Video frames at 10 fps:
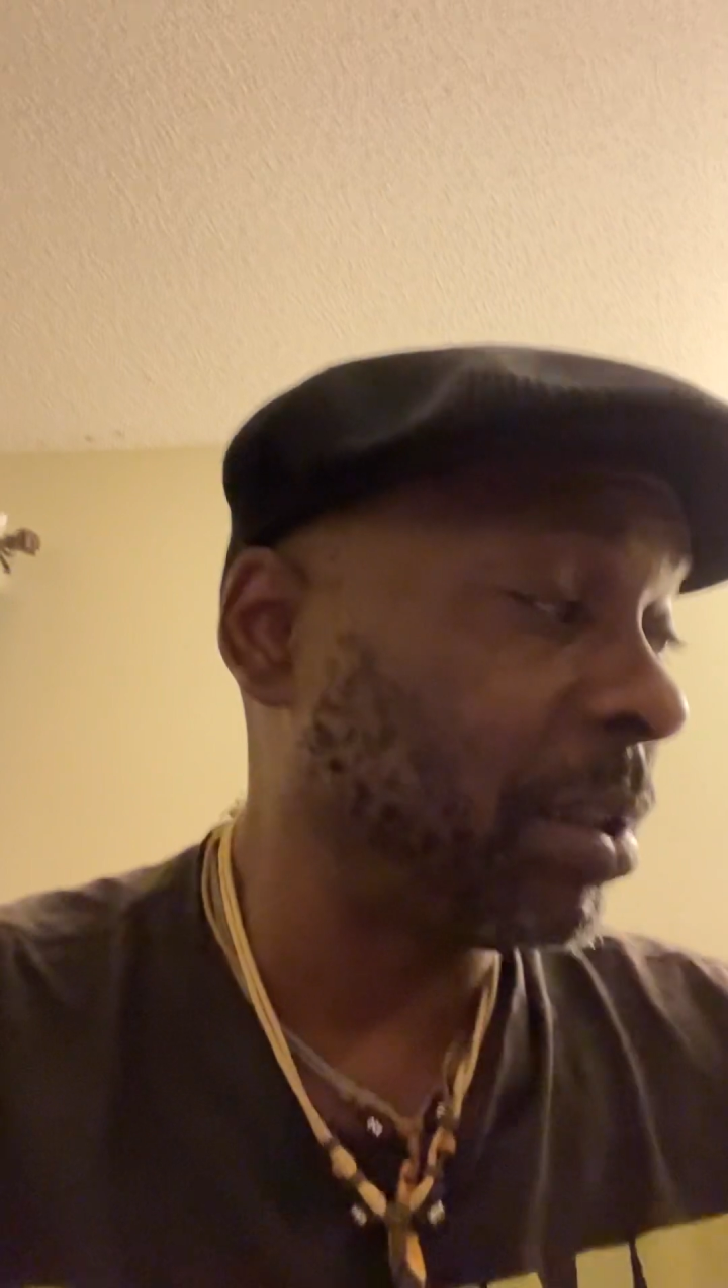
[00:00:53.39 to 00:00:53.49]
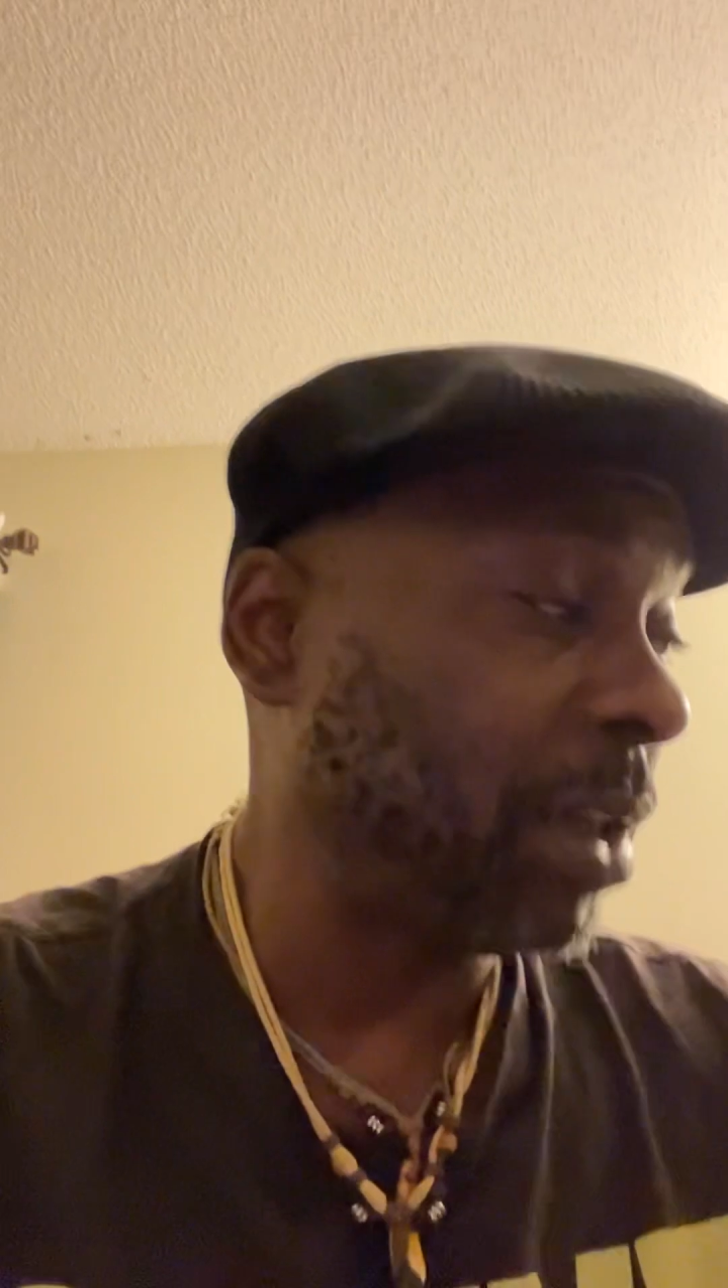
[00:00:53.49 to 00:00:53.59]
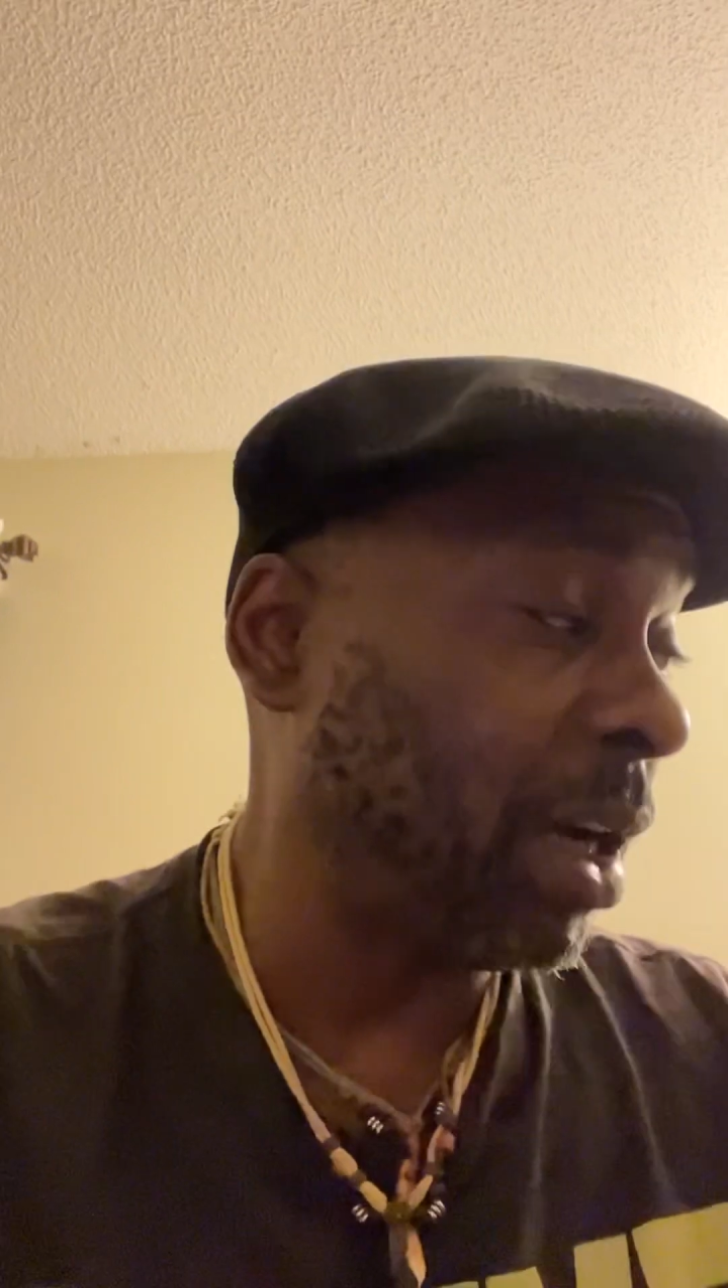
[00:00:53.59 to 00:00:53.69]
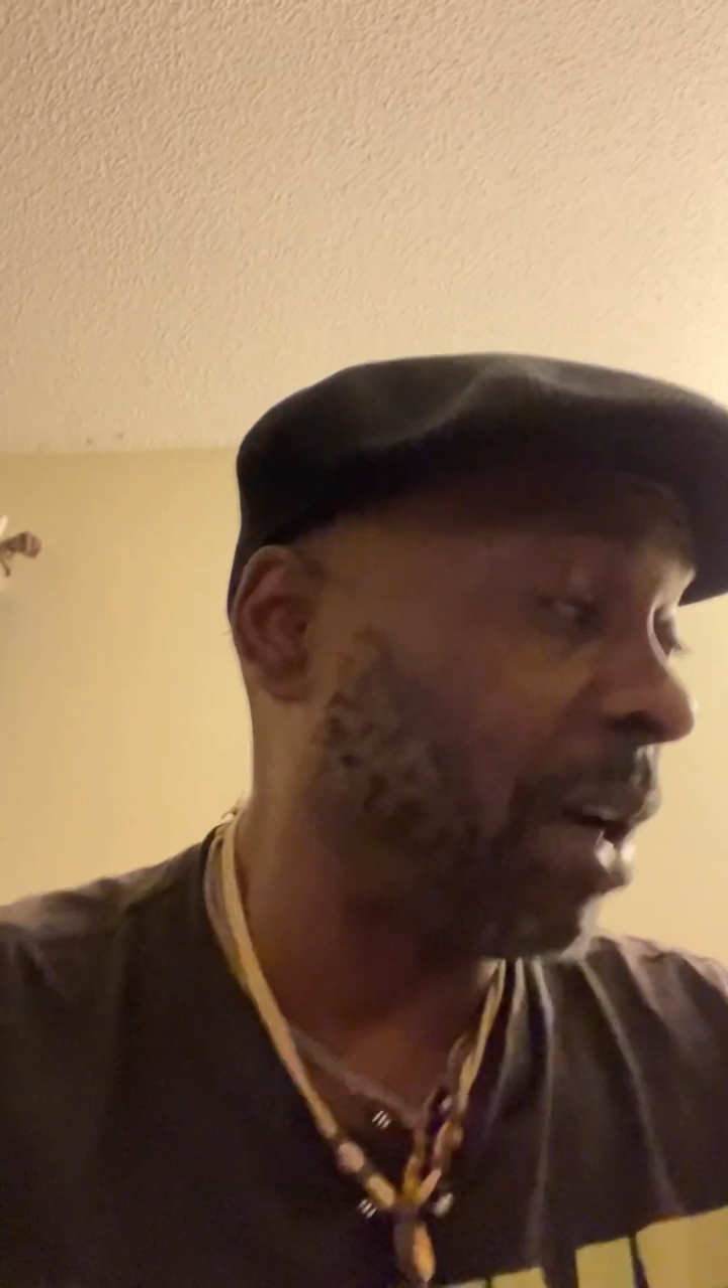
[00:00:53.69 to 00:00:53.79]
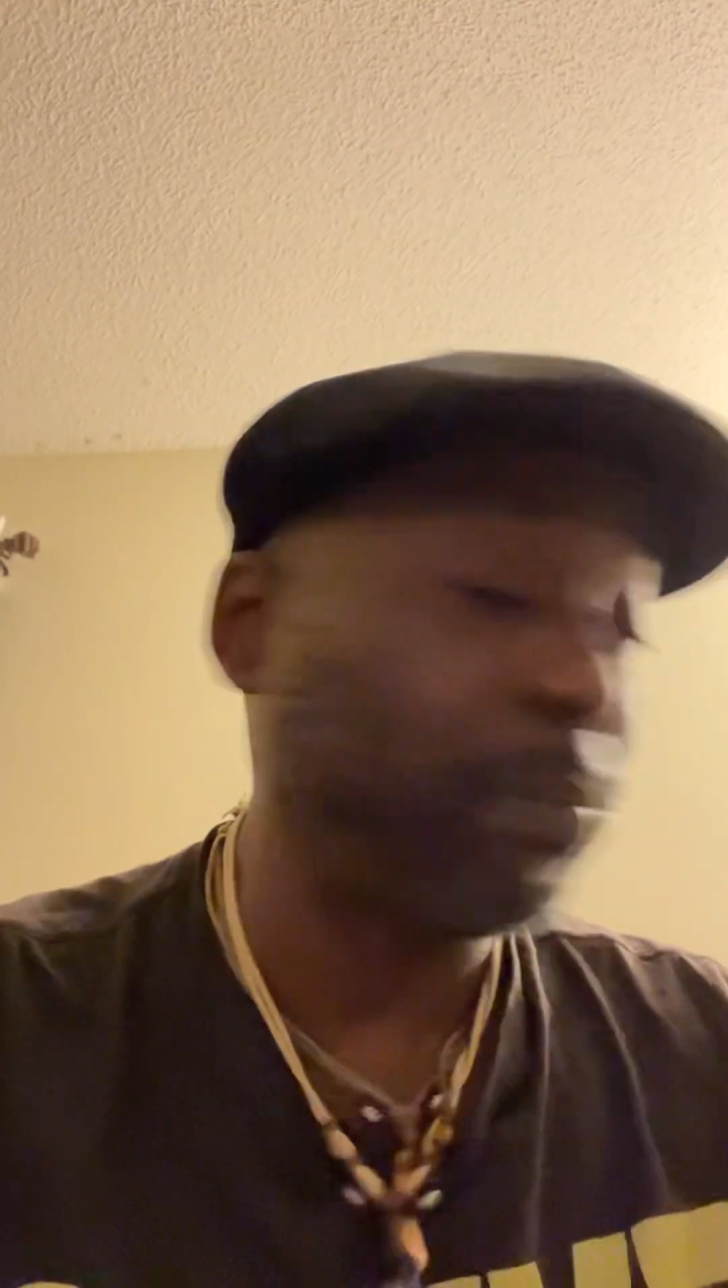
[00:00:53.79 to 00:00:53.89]

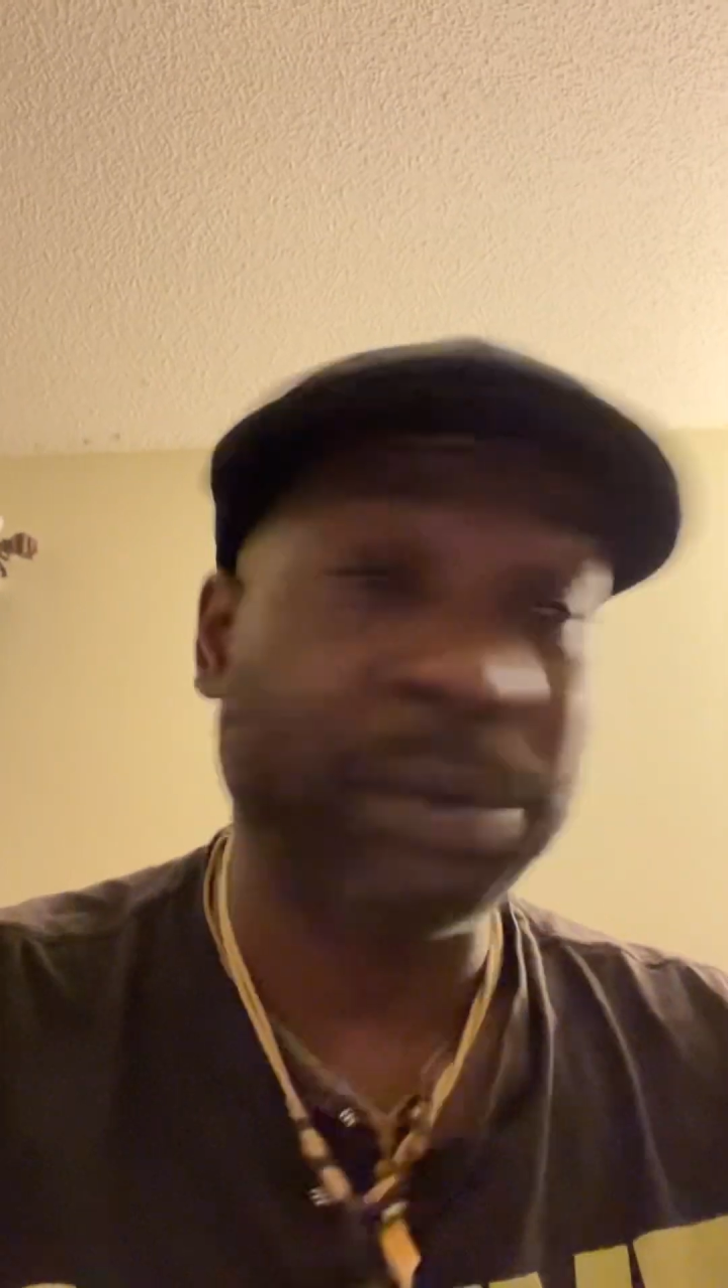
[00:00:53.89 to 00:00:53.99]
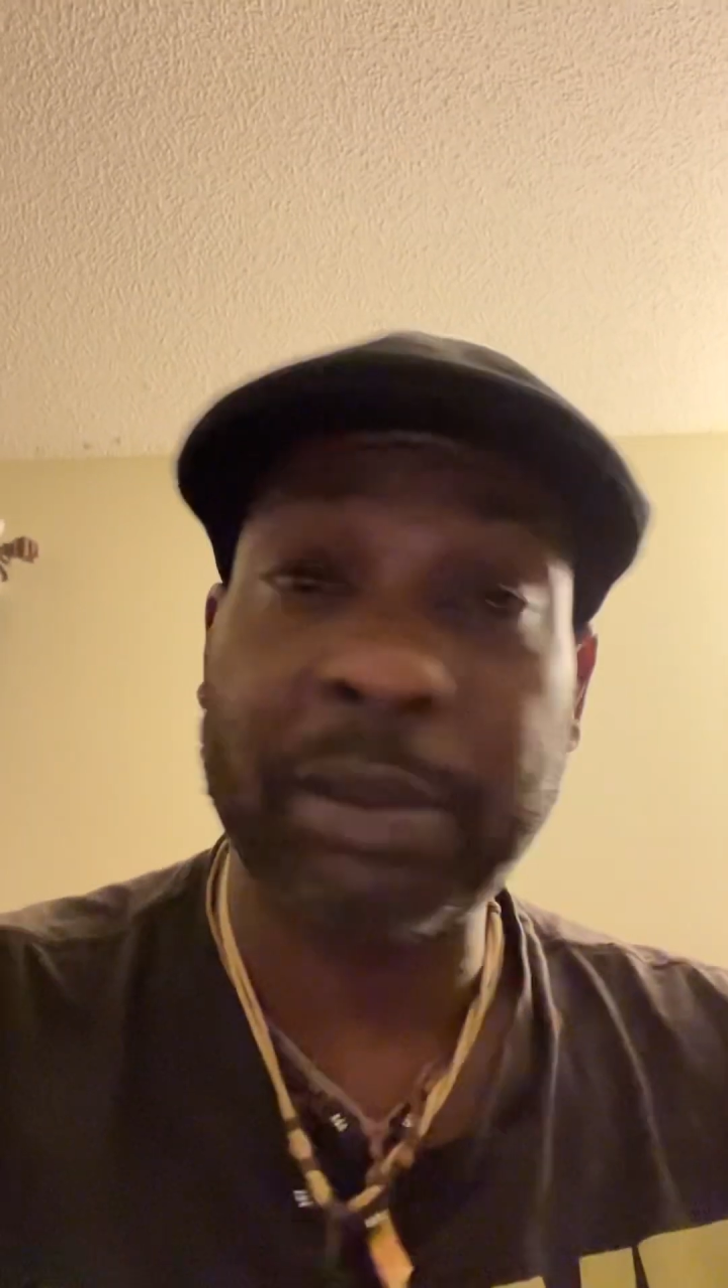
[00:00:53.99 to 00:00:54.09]
up